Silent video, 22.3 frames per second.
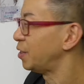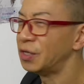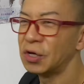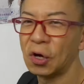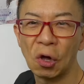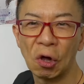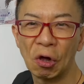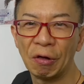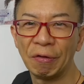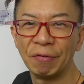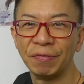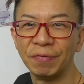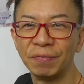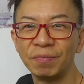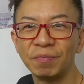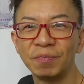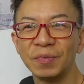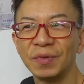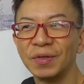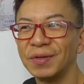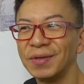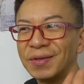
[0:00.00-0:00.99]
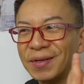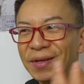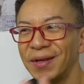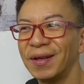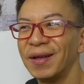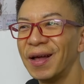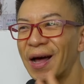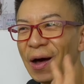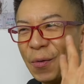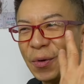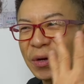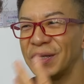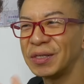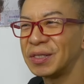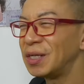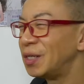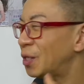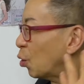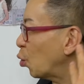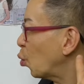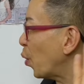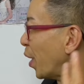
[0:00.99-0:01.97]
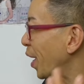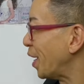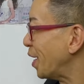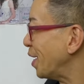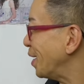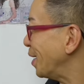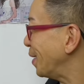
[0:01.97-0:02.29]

Dion. I want to see the way